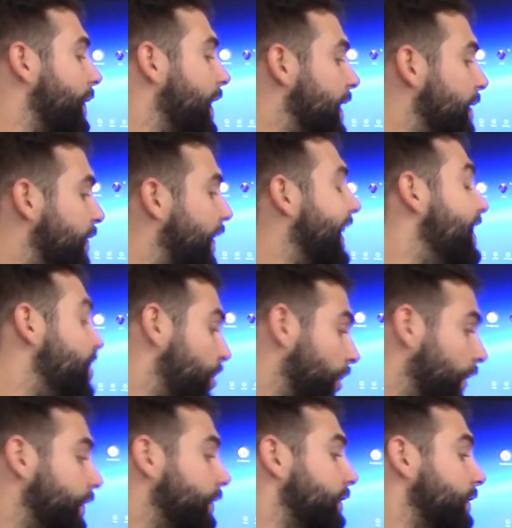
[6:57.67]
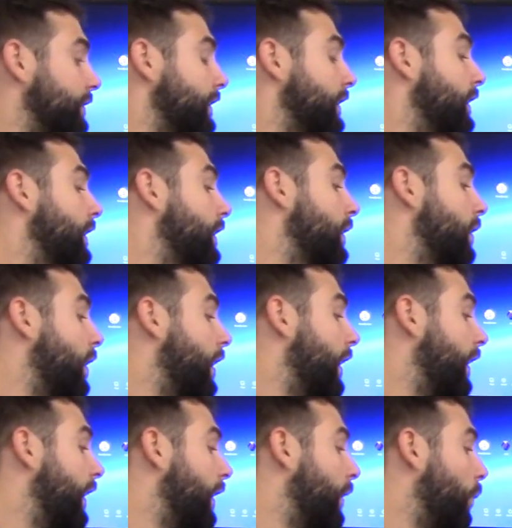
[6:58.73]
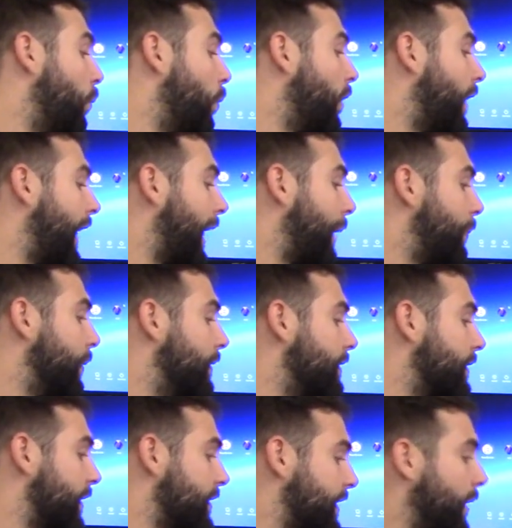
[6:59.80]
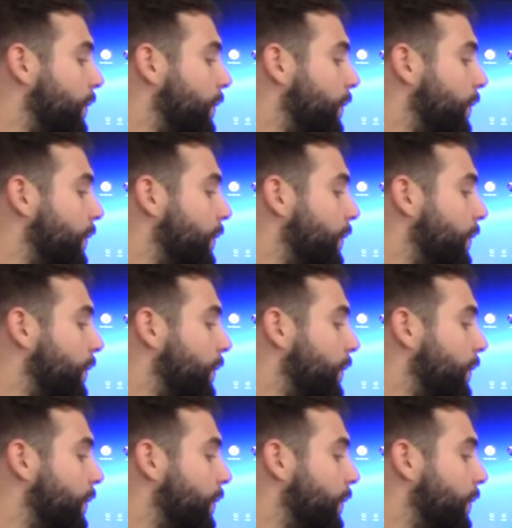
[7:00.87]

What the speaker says: invasion, what happened? Because they